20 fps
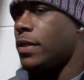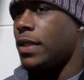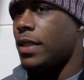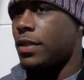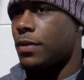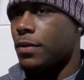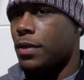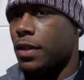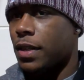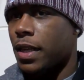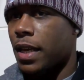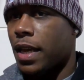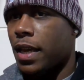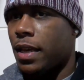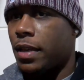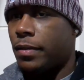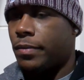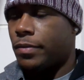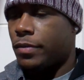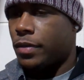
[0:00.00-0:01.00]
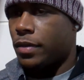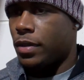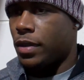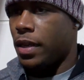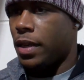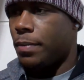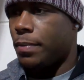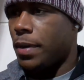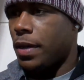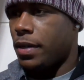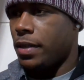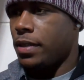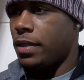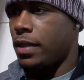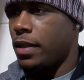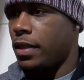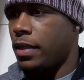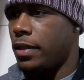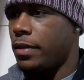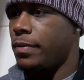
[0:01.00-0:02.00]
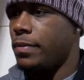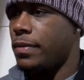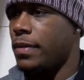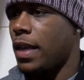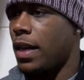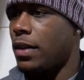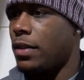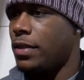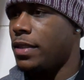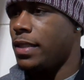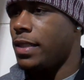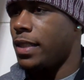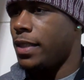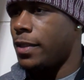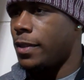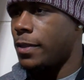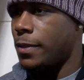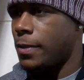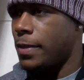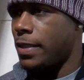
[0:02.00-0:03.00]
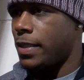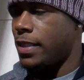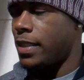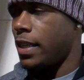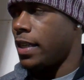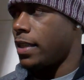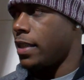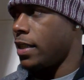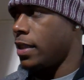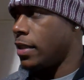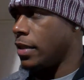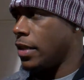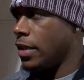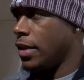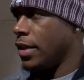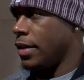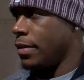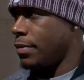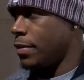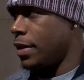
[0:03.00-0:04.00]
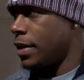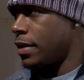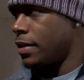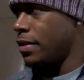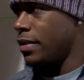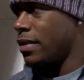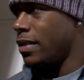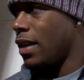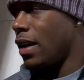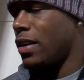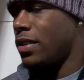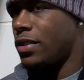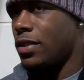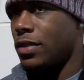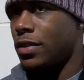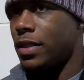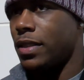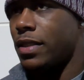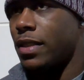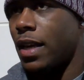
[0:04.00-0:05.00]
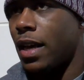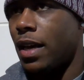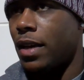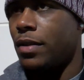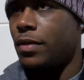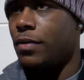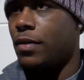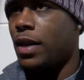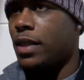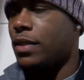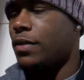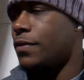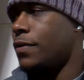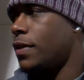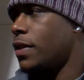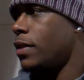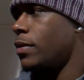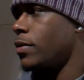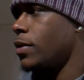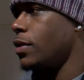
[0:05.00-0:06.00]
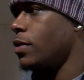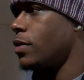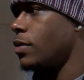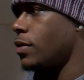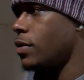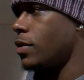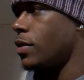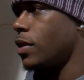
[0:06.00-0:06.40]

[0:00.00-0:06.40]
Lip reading: We just want to gain and get better in not only just in technique, but also inside watching film too.